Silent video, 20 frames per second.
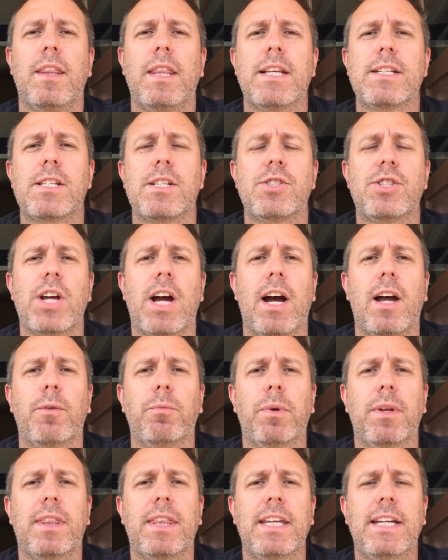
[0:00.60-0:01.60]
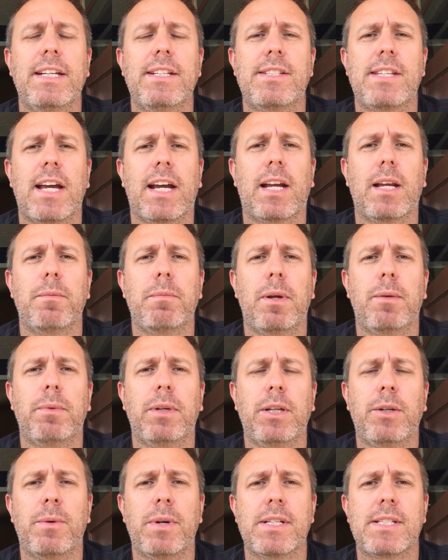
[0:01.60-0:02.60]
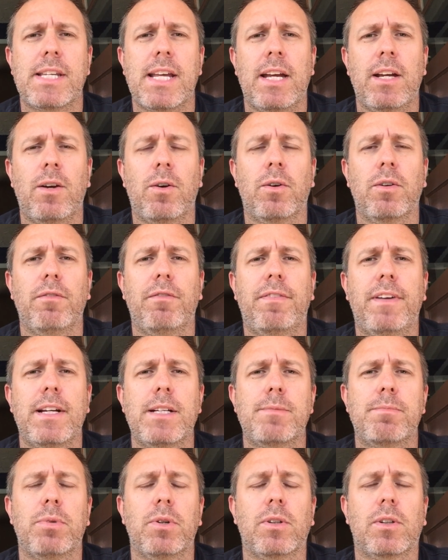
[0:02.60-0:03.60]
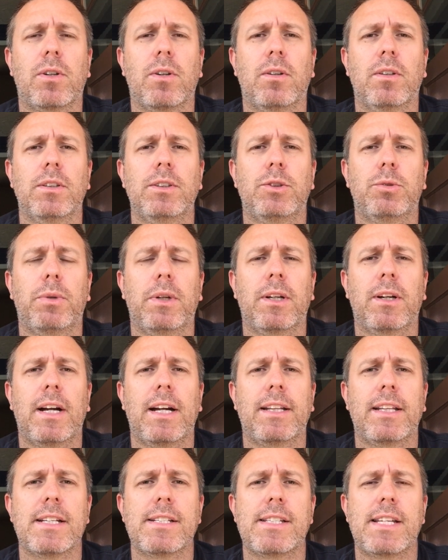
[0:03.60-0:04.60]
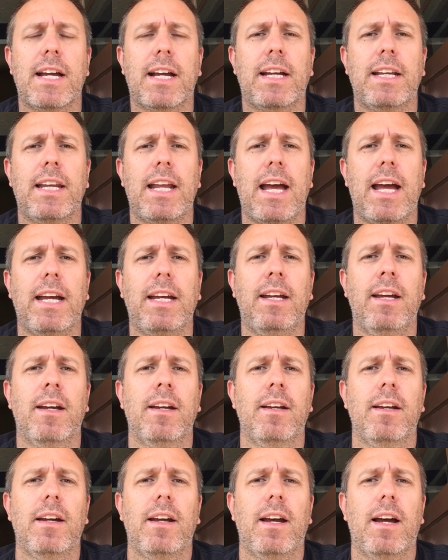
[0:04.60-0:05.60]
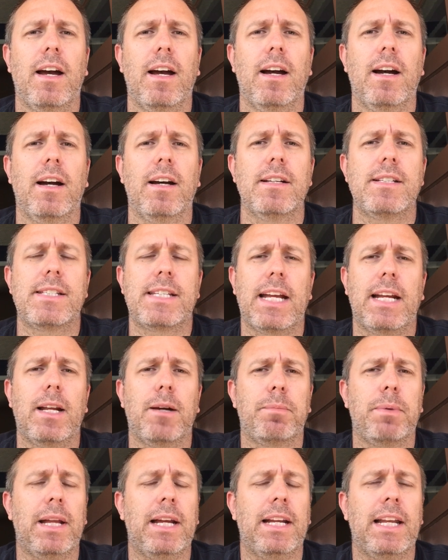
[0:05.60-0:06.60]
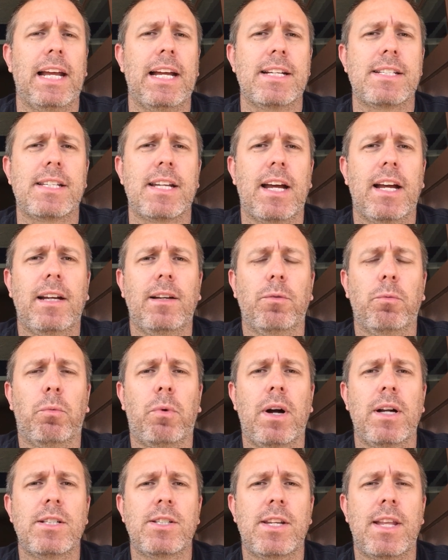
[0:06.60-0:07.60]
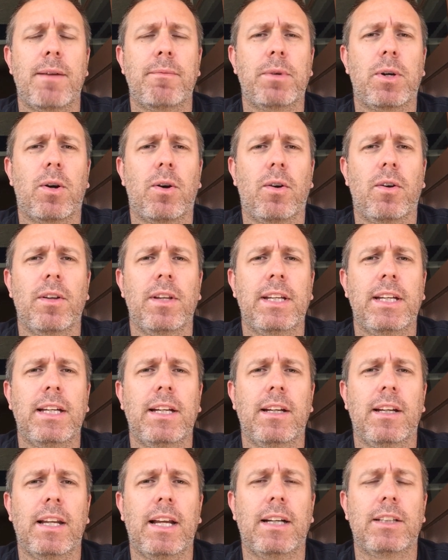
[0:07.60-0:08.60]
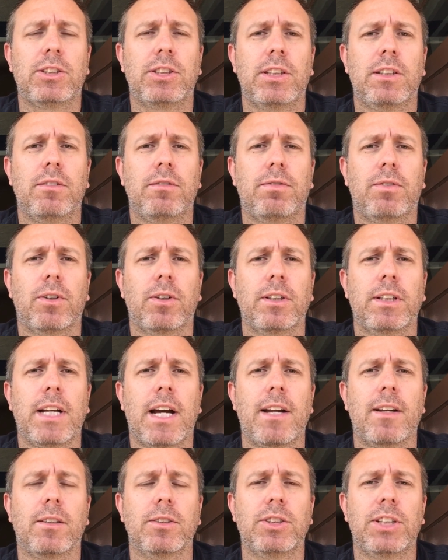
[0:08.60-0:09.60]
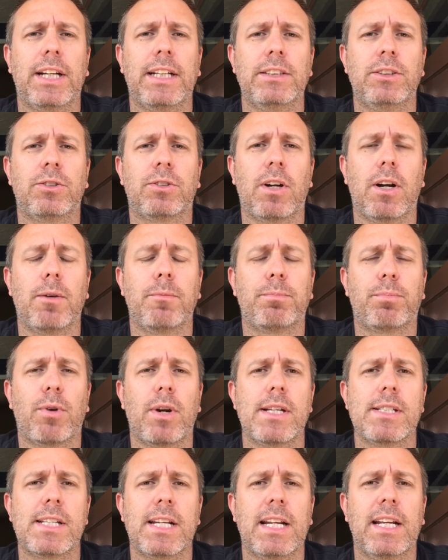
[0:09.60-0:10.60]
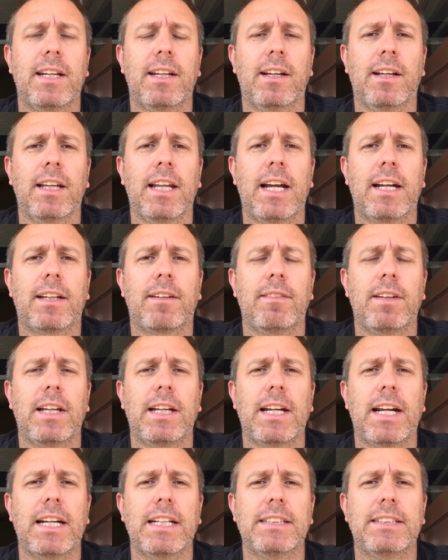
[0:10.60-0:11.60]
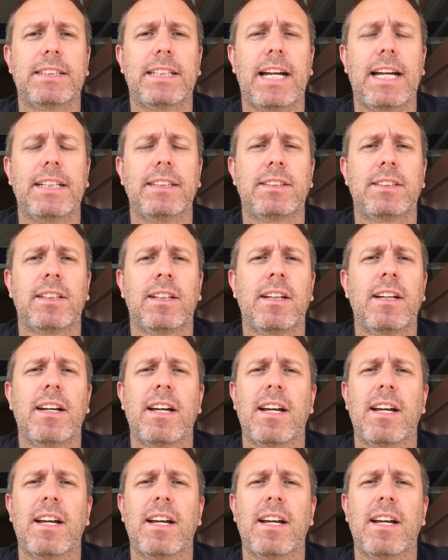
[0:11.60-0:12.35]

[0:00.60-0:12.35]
This is John with the Second Amendment USA on Facebook, on Twitter at the Second A. Stayed up late last night, watched them call the election for Donald J. Trump, President-elect of the United States.